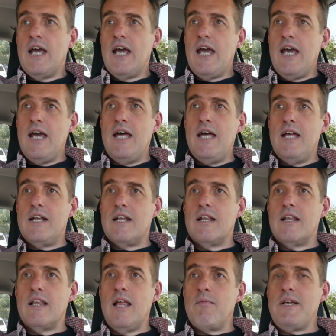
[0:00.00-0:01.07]
And
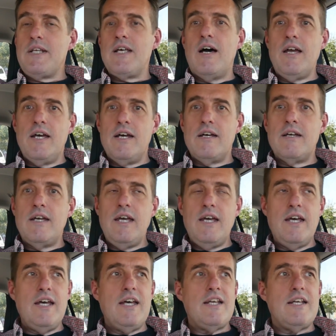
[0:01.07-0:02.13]
let me tell you,
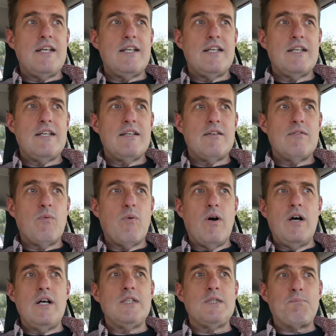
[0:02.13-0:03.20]
it
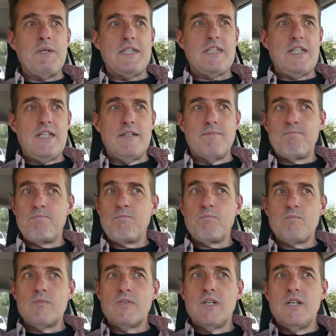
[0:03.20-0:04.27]
was busy.
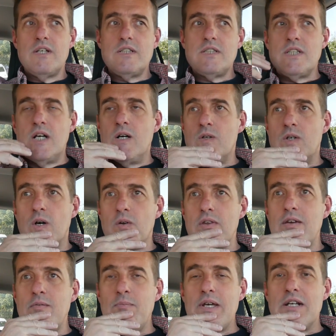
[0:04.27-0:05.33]
So don't
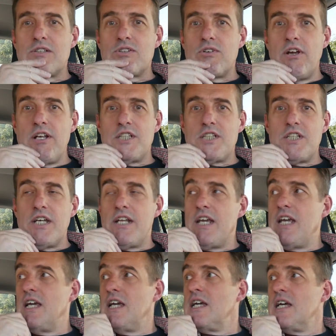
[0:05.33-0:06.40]
leave me in a strange
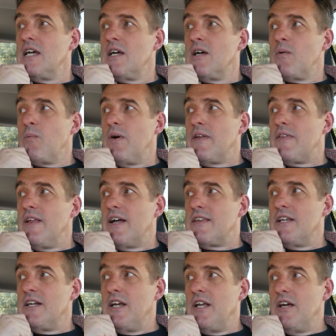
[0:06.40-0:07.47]
city with
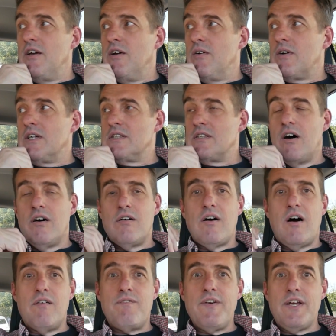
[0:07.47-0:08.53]
nothing to do, because
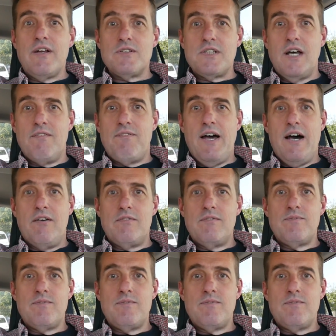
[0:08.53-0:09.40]
I'll figure stuff out.